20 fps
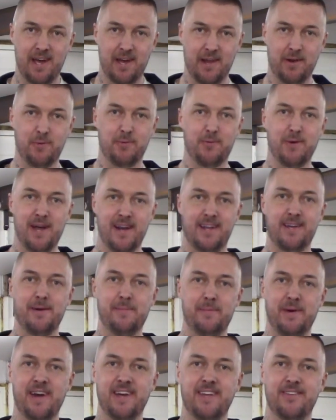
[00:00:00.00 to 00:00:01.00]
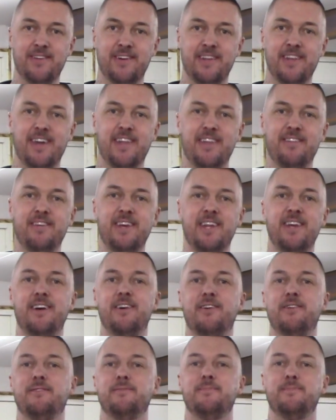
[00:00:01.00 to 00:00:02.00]
and welcome back to another
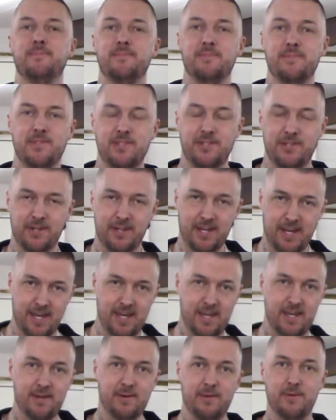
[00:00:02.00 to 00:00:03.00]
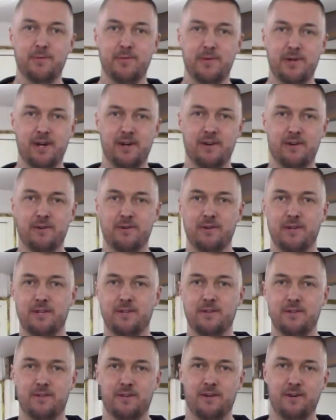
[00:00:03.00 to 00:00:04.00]
video. Today we are going
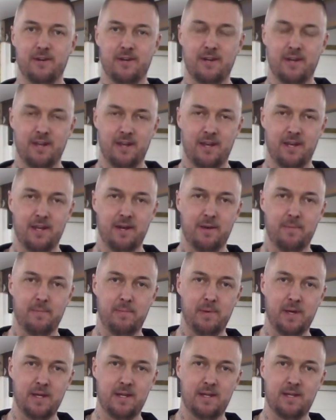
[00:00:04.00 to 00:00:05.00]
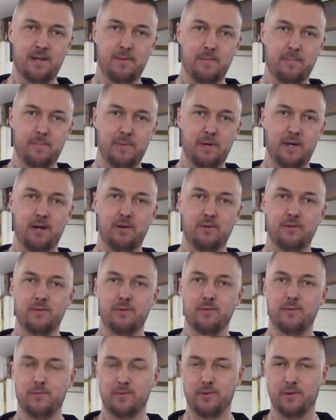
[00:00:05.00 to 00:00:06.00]
to talk a little bit about
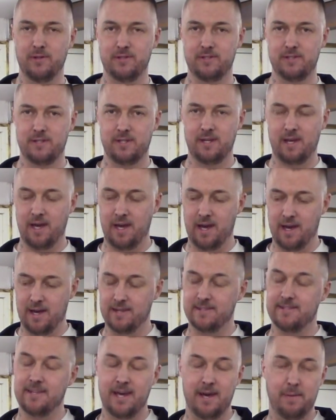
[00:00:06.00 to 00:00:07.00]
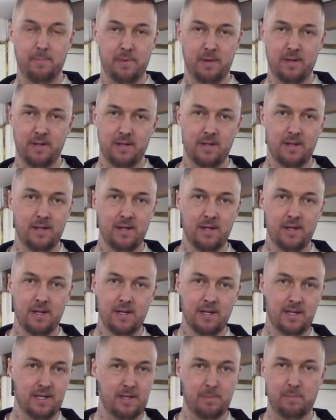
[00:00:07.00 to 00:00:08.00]
what has happened
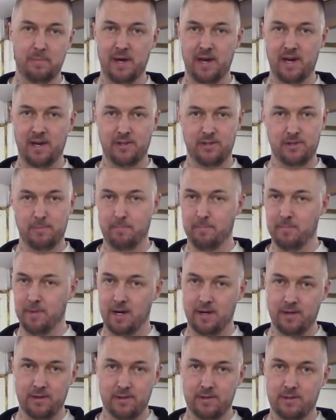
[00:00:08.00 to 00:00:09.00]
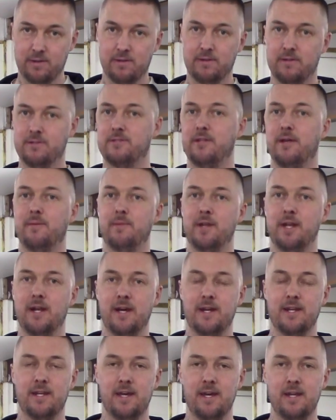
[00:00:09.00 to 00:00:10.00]
the past month or something
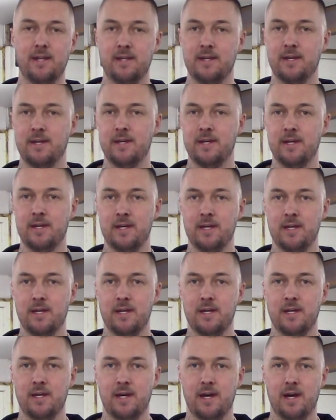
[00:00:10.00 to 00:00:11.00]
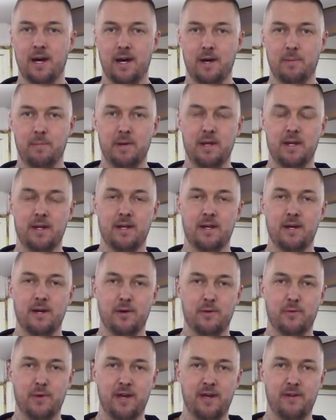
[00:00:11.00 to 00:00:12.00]
like that. I've been
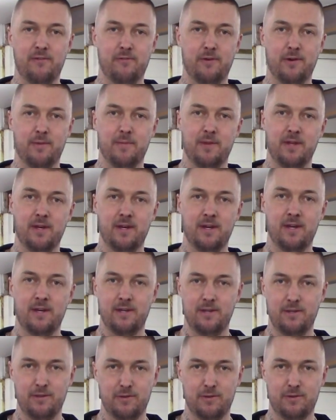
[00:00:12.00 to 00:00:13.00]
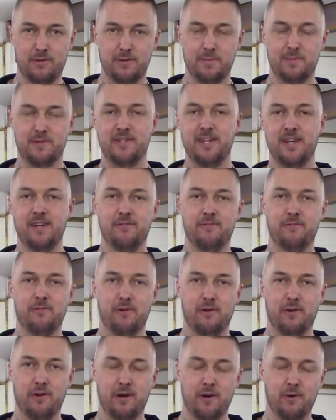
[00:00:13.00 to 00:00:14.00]
away from the YouTube scene
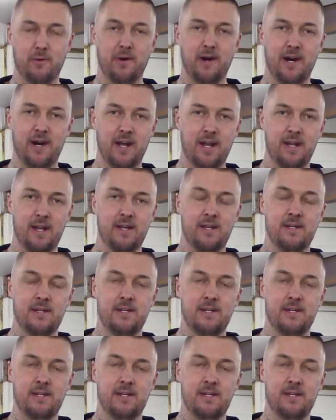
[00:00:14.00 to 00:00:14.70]
for a while